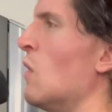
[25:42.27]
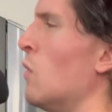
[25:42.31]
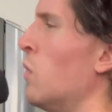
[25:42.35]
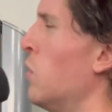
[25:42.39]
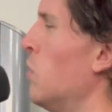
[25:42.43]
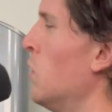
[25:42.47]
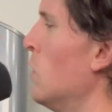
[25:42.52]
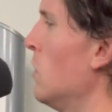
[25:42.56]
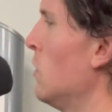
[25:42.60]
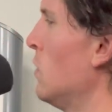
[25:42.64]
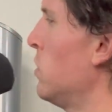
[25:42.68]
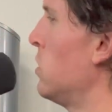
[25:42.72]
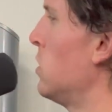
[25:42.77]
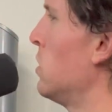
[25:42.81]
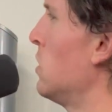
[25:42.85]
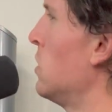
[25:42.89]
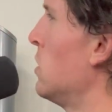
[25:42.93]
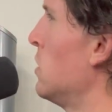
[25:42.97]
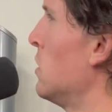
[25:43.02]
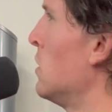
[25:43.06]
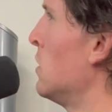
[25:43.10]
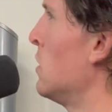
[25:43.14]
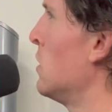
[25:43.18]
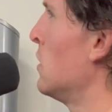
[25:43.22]
Woo!
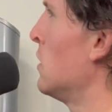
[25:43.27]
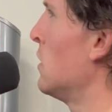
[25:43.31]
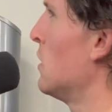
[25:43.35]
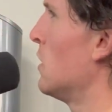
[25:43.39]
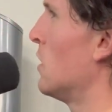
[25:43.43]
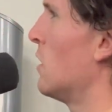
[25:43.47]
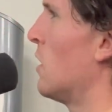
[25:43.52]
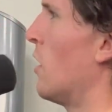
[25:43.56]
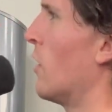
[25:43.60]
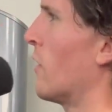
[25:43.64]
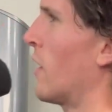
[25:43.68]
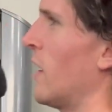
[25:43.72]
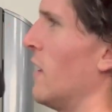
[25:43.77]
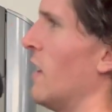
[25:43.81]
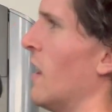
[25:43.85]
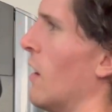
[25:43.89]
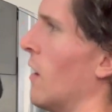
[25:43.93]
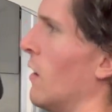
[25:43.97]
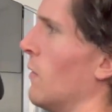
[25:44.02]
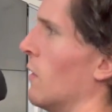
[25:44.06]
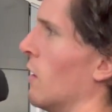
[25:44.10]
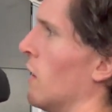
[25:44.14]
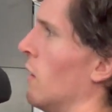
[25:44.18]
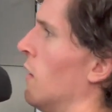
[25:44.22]
Okay, now
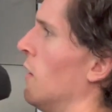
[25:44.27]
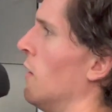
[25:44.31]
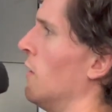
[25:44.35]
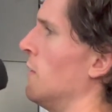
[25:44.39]
I'm done.